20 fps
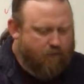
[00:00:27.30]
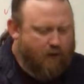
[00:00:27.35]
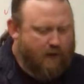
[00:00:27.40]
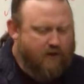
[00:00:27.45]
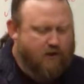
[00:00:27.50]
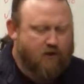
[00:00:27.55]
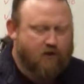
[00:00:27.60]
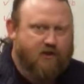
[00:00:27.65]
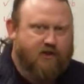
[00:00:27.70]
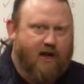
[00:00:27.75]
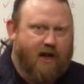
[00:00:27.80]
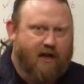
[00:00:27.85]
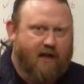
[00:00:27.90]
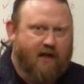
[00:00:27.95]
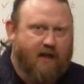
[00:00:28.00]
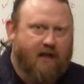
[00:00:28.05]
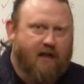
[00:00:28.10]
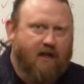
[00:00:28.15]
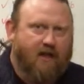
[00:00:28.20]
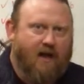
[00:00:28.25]
pressure
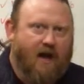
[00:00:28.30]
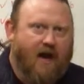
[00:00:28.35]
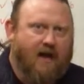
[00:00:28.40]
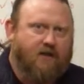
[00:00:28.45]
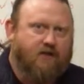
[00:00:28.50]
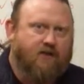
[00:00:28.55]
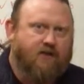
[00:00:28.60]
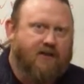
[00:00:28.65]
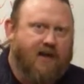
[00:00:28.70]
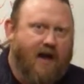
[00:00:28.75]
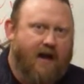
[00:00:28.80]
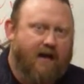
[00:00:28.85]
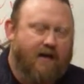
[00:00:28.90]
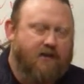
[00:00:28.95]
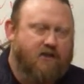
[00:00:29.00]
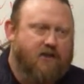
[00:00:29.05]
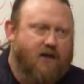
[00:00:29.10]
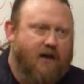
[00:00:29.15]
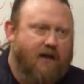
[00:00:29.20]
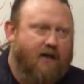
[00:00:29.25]
checking and
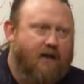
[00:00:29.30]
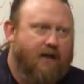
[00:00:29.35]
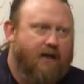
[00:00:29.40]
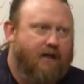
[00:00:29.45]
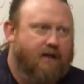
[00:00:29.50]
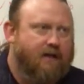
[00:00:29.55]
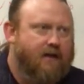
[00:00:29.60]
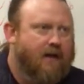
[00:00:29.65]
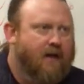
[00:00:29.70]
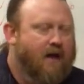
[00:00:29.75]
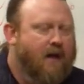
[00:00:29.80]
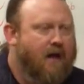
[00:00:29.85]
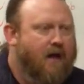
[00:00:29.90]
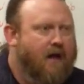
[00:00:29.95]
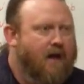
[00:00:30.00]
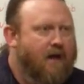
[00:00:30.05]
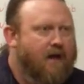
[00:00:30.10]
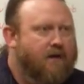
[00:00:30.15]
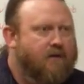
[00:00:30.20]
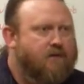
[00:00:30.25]
hydrostatic checking,
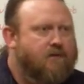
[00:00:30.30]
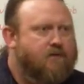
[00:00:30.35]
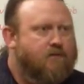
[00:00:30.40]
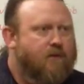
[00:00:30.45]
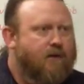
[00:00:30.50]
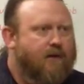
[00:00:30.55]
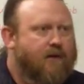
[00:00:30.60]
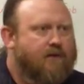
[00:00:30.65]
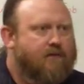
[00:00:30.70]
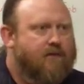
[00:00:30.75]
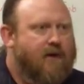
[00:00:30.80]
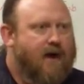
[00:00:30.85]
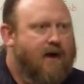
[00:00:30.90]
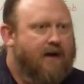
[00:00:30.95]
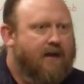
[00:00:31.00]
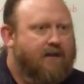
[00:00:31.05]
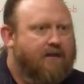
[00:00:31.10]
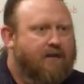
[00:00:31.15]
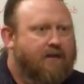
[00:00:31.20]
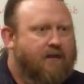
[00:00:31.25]
I was really
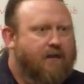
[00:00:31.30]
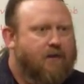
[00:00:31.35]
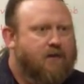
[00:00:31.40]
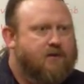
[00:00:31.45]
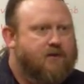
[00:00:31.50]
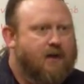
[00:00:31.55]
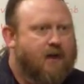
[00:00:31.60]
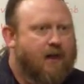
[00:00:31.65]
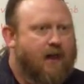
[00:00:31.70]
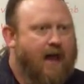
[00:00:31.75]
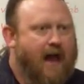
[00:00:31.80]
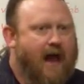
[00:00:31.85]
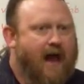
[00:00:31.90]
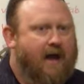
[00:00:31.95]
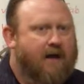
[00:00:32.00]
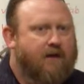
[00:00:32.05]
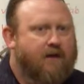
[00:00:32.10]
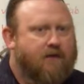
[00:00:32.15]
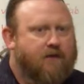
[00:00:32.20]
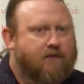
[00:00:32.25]
finding that there was a
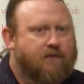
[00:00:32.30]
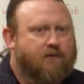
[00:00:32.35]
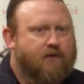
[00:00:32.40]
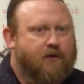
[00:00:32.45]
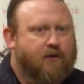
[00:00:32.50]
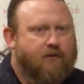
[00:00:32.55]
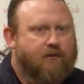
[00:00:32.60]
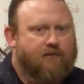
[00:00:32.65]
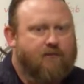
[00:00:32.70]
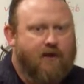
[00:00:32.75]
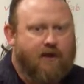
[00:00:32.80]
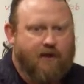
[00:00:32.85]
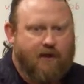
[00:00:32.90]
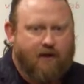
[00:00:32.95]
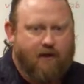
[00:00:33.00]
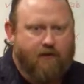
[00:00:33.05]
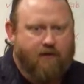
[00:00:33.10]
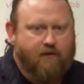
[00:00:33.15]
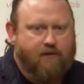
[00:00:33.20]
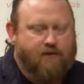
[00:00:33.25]
lack of good
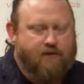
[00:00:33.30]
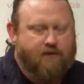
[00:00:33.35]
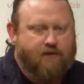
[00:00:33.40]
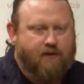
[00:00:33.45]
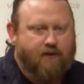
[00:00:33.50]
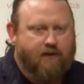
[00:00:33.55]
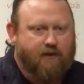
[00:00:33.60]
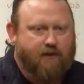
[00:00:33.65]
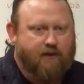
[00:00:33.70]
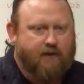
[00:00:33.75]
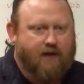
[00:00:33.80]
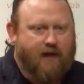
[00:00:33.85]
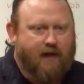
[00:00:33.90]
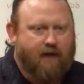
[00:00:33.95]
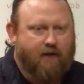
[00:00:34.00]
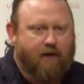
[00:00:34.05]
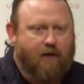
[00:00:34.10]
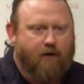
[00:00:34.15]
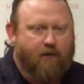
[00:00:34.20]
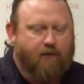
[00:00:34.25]
videos to
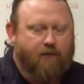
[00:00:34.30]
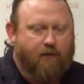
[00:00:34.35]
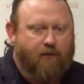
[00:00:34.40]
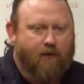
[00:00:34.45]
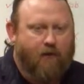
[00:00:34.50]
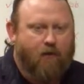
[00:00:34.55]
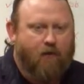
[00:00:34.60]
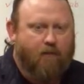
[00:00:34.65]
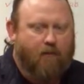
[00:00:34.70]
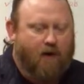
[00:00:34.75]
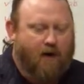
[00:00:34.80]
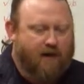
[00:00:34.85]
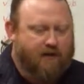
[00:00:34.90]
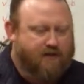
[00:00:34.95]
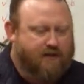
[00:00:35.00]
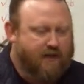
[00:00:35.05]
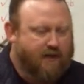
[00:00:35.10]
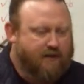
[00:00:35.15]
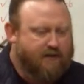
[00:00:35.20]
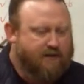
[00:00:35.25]
kind of go through the whole
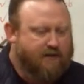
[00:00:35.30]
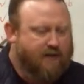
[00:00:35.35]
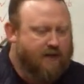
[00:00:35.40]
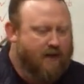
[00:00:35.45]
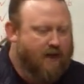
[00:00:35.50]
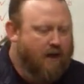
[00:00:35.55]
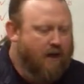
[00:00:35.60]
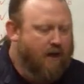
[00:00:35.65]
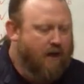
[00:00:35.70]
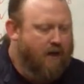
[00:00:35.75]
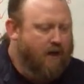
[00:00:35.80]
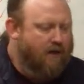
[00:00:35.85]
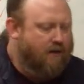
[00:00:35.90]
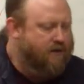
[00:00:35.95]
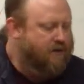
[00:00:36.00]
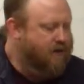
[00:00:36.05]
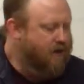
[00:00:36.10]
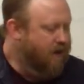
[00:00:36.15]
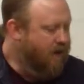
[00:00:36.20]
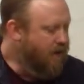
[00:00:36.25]
process.
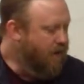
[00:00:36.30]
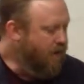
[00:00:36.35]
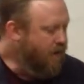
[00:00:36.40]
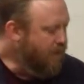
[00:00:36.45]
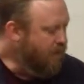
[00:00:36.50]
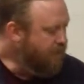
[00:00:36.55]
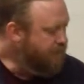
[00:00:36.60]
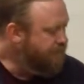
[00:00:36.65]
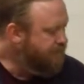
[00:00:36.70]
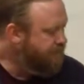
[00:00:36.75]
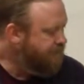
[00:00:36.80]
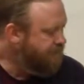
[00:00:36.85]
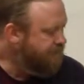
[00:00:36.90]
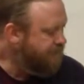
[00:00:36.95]
So